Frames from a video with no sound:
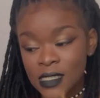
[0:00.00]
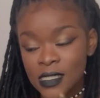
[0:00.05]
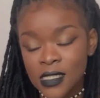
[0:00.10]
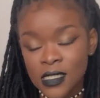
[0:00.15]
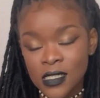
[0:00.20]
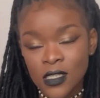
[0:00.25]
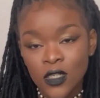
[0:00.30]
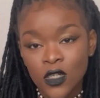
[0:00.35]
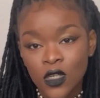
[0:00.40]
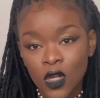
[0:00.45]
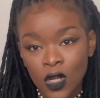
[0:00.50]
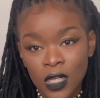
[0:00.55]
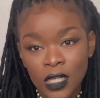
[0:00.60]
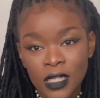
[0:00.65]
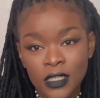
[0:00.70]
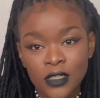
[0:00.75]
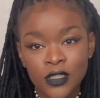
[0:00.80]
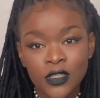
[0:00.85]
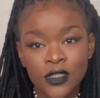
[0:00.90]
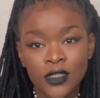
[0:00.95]
is the
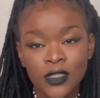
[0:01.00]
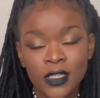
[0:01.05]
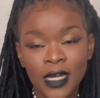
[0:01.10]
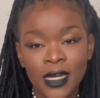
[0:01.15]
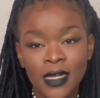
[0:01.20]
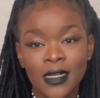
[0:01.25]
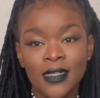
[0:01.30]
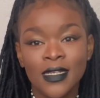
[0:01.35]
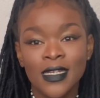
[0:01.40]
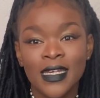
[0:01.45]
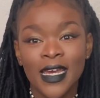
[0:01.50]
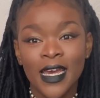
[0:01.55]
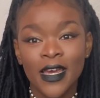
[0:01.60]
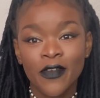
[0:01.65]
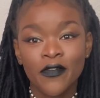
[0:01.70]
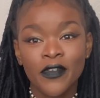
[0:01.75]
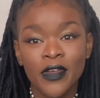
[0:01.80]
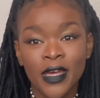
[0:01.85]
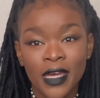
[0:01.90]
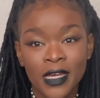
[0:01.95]
knowledge that
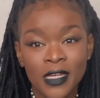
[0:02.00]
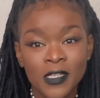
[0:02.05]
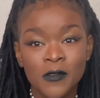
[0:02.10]
gave kings